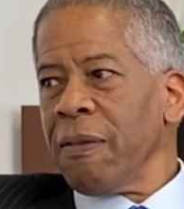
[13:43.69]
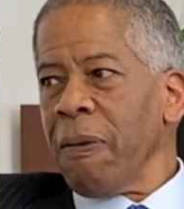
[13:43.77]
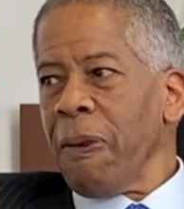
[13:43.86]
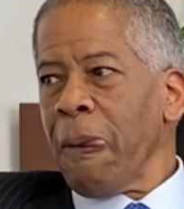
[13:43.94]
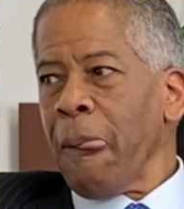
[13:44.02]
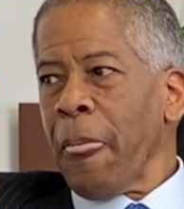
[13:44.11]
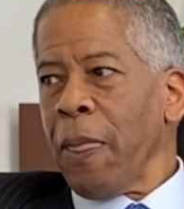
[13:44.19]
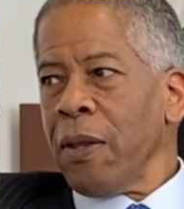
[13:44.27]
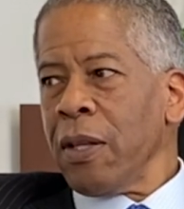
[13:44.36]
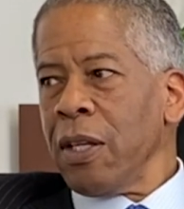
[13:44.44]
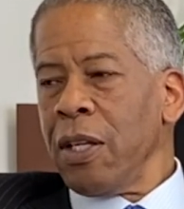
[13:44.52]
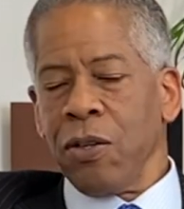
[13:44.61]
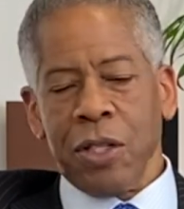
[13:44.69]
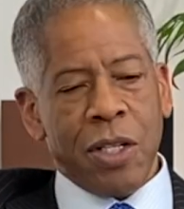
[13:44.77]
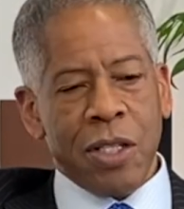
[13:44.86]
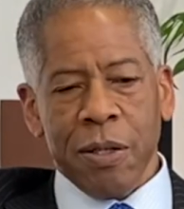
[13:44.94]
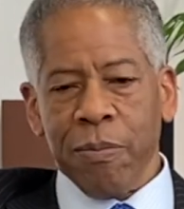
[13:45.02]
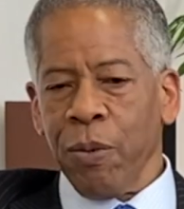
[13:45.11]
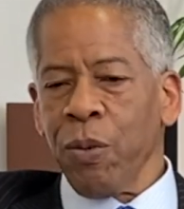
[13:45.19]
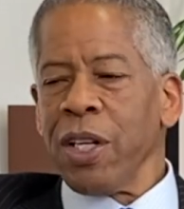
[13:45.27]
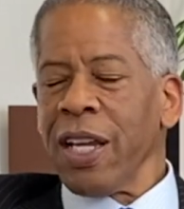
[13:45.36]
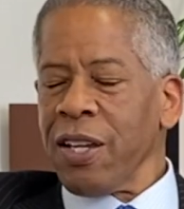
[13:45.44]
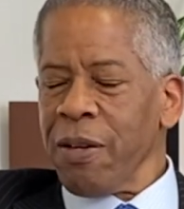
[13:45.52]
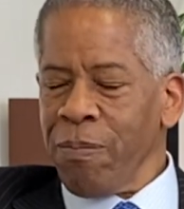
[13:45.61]
Wow. You know what i But
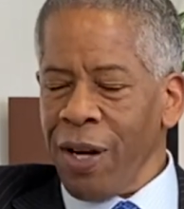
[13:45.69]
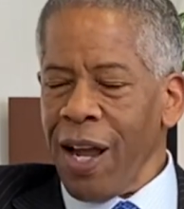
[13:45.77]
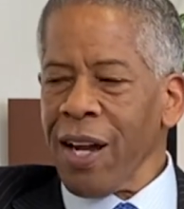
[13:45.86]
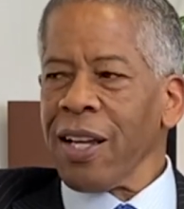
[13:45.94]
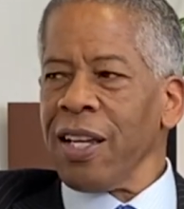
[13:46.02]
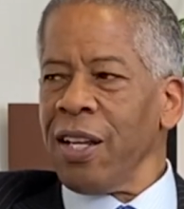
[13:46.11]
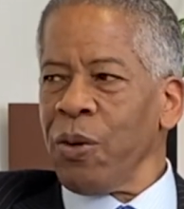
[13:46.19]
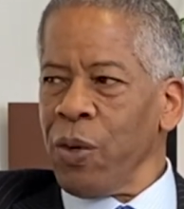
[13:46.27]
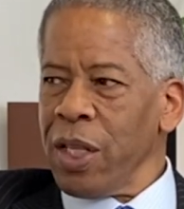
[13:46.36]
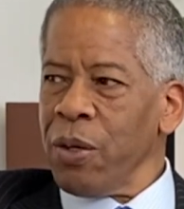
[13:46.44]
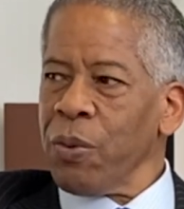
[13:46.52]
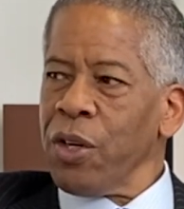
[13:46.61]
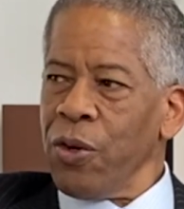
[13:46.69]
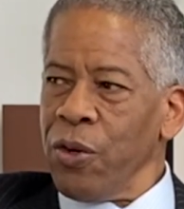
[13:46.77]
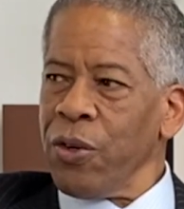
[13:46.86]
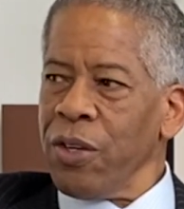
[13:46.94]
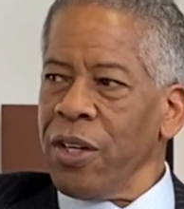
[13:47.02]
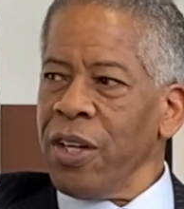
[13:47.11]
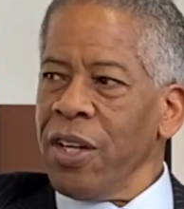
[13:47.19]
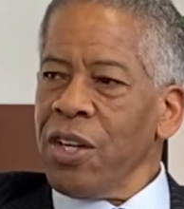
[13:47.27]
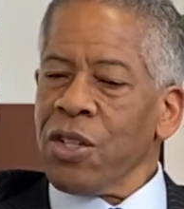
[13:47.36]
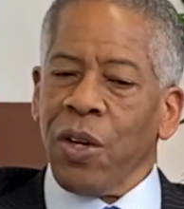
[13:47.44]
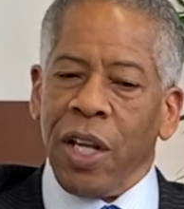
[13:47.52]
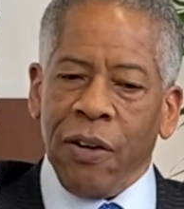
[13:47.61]
we could block in a way that would hurt. Right.
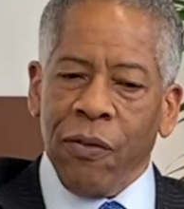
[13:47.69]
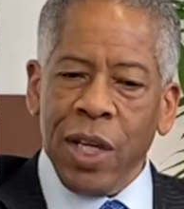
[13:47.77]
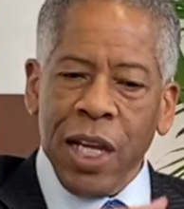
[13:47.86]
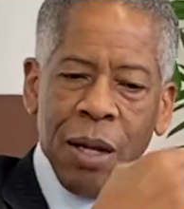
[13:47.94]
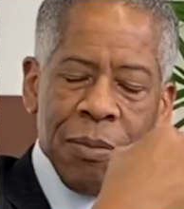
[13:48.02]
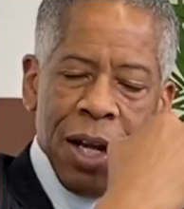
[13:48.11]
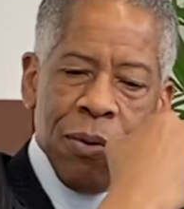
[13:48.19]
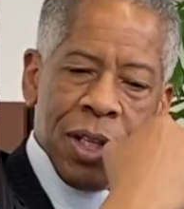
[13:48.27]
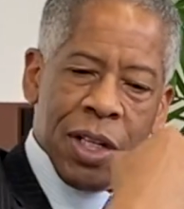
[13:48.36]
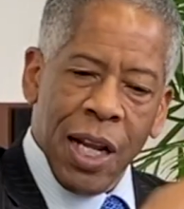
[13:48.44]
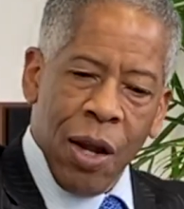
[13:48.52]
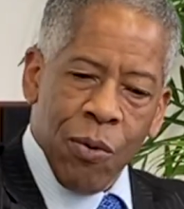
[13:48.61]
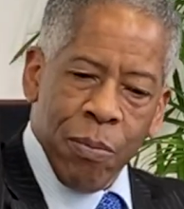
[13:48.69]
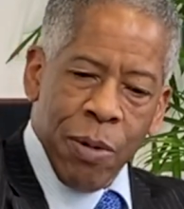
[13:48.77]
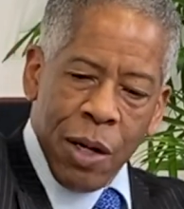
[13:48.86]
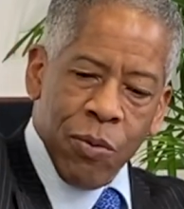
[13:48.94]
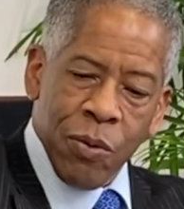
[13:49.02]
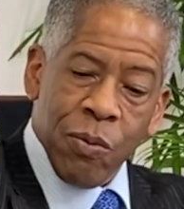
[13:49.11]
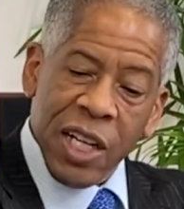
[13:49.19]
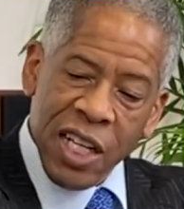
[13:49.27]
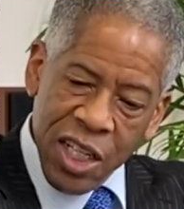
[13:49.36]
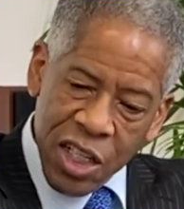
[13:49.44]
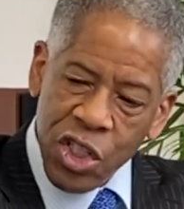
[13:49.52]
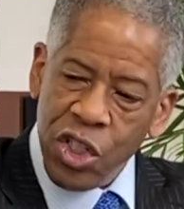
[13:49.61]
So like if we came down with a downward block, we'd want to mm-hmm.
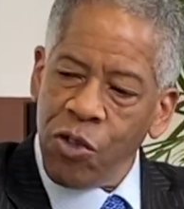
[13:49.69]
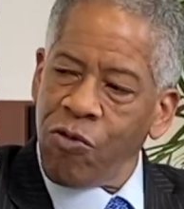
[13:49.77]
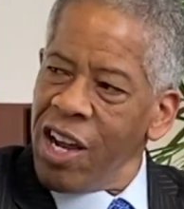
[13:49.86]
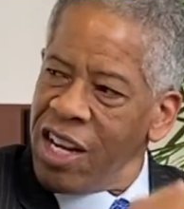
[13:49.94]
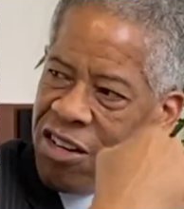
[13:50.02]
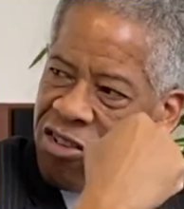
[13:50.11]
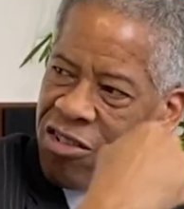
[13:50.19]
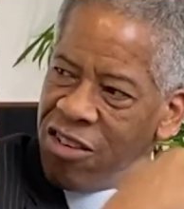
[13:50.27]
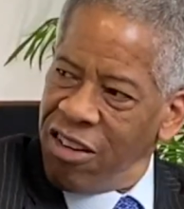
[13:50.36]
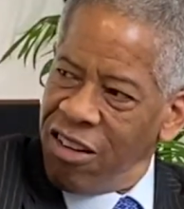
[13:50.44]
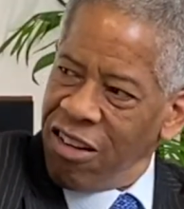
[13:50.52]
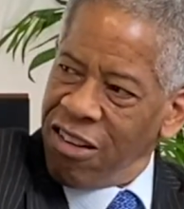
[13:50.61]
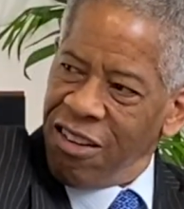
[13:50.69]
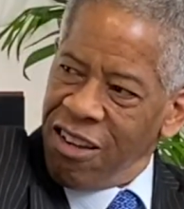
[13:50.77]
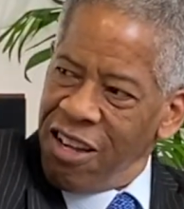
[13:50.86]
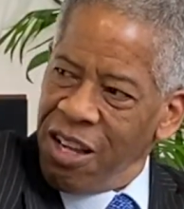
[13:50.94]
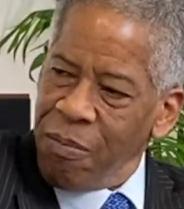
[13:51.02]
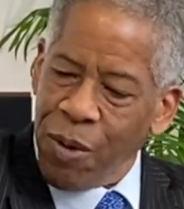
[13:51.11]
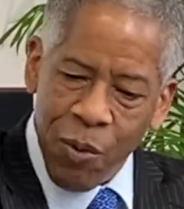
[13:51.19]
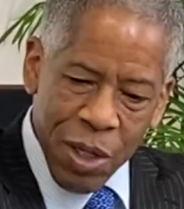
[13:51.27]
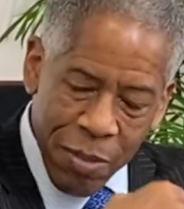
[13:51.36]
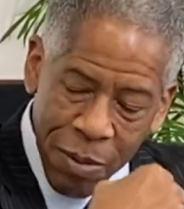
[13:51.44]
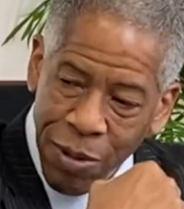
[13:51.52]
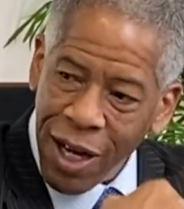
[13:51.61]
hit you right in your leg. Right. But we'd
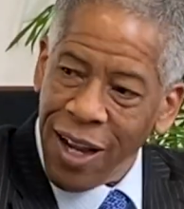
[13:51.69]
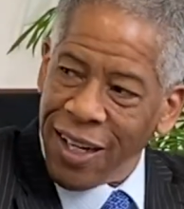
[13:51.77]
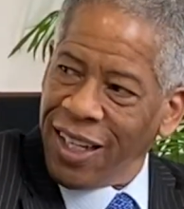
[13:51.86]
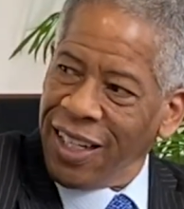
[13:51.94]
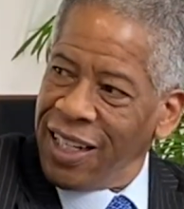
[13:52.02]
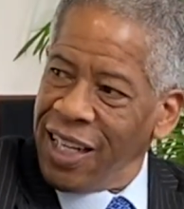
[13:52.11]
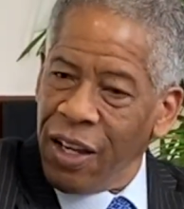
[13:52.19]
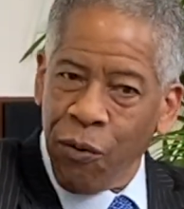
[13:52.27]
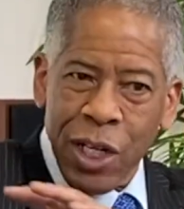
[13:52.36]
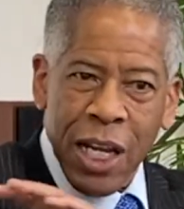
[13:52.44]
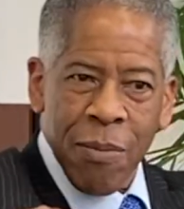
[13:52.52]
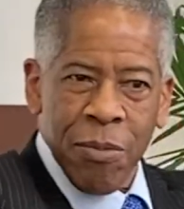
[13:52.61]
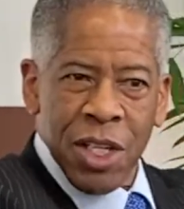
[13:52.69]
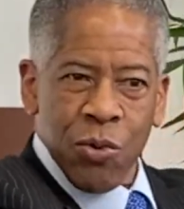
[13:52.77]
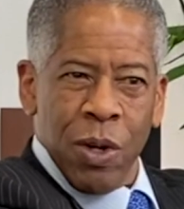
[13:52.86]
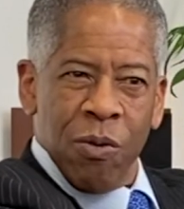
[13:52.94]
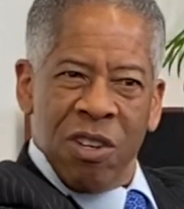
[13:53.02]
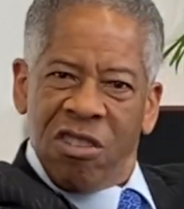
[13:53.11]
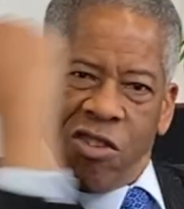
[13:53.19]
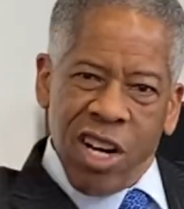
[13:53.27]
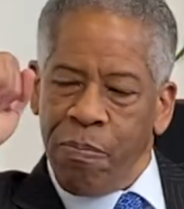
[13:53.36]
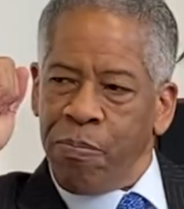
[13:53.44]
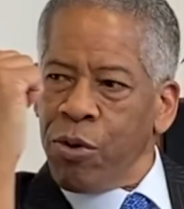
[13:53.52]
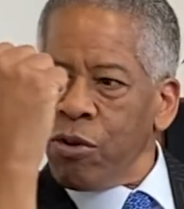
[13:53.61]
be blocking. If we came this way, we'd try to
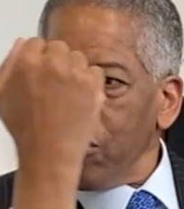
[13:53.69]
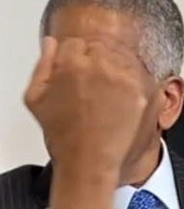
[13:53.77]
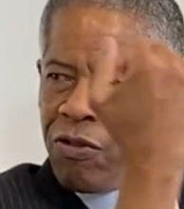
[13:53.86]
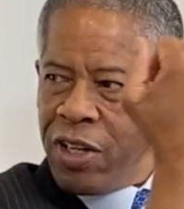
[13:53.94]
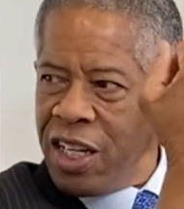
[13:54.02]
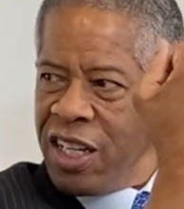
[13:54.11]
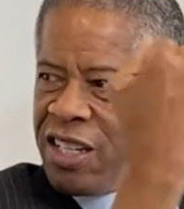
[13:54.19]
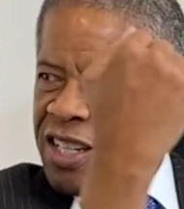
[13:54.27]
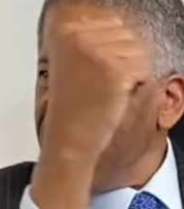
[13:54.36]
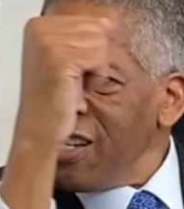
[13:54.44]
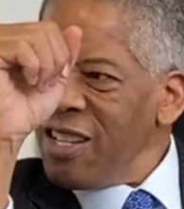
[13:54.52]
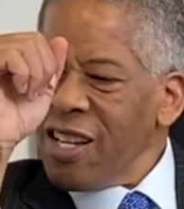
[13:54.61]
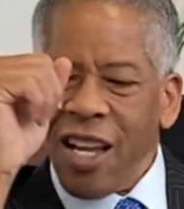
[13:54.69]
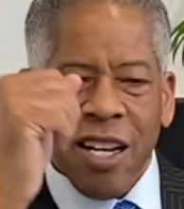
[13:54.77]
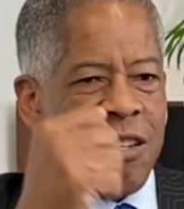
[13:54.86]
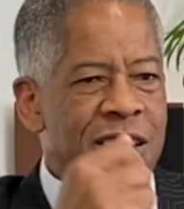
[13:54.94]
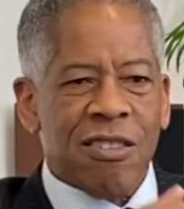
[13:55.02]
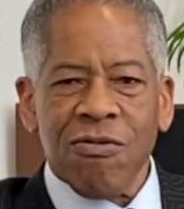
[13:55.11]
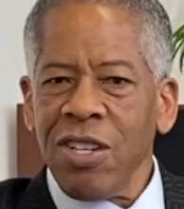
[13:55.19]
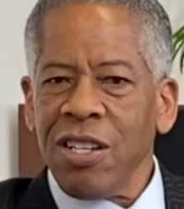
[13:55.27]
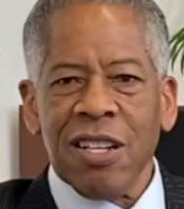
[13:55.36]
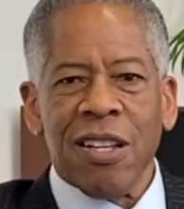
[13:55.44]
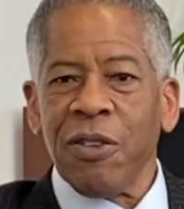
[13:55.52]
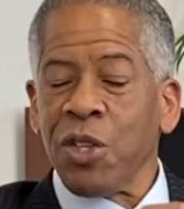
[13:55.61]
pull, pull. you in. Yeah. And we
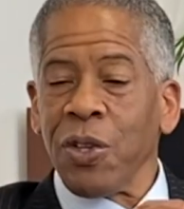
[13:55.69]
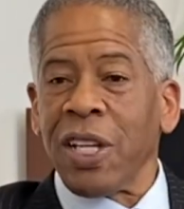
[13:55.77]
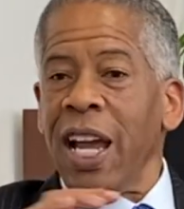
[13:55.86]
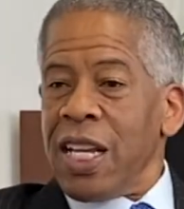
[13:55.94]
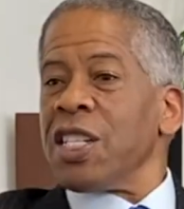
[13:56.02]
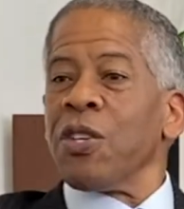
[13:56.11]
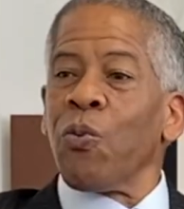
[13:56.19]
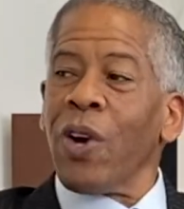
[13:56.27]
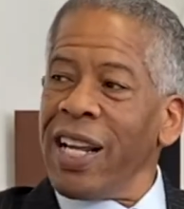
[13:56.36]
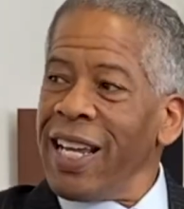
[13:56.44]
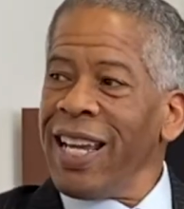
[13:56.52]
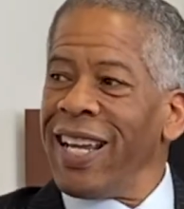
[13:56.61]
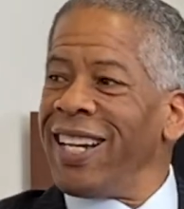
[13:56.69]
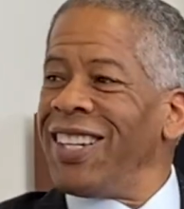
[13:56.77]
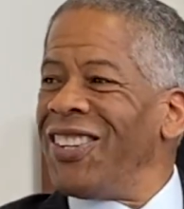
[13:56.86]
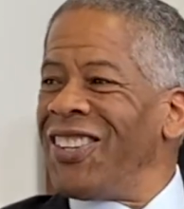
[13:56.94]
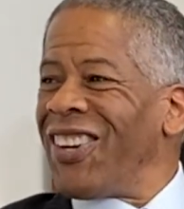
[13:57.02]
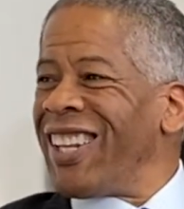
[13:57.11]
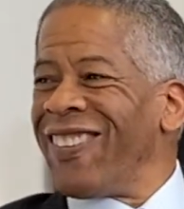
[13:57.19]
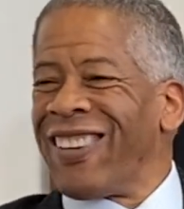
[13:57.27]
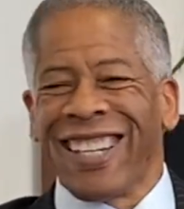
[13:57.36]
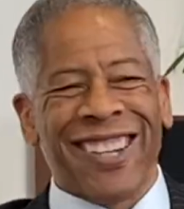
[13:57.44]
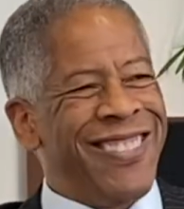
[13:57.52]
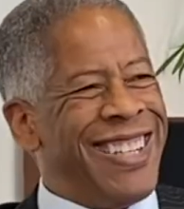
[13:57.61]
so the guys didn't want to hit. Right. they want
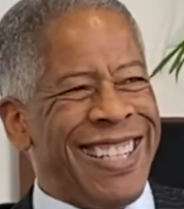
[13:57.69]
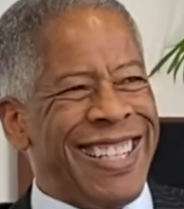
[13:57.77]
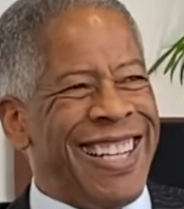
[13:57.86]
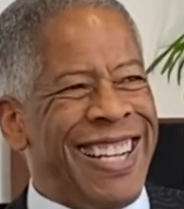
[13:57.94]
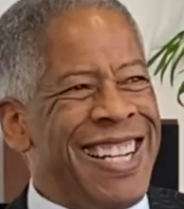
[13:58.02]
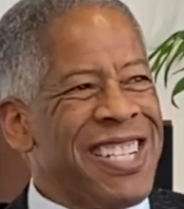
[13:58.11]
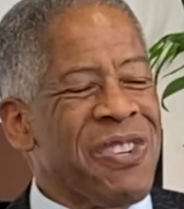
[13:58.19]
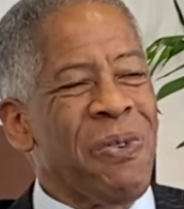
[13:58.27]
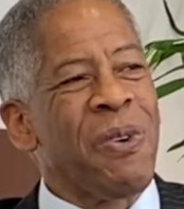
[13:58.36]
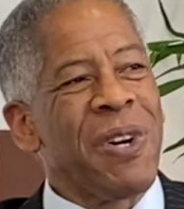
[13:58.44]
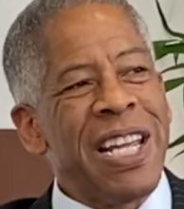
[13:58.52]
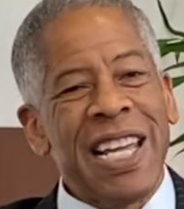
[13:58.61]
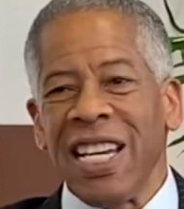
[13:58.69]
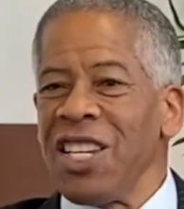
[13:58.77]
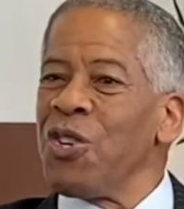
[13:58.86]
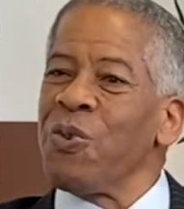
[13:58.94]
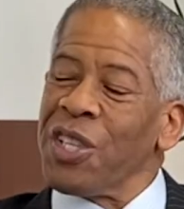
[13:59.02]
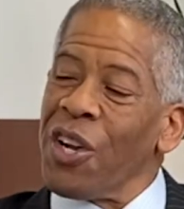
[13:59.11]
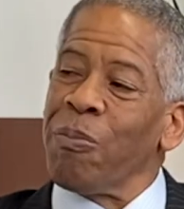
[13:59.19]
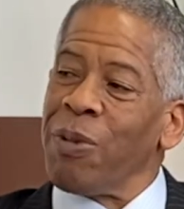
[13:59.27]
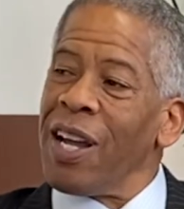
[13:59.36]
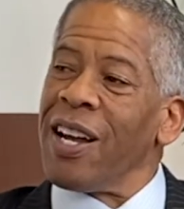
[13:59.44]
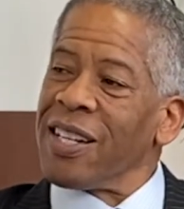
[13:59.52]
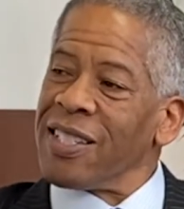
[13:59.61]
to come in. So we were hitting you with our
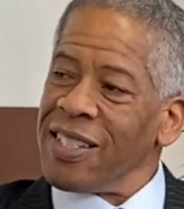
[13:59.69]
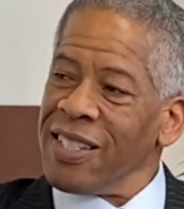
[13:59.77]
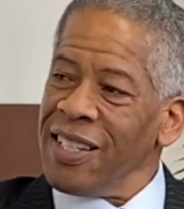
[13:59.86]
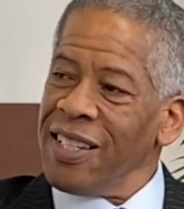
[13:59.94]
blocks.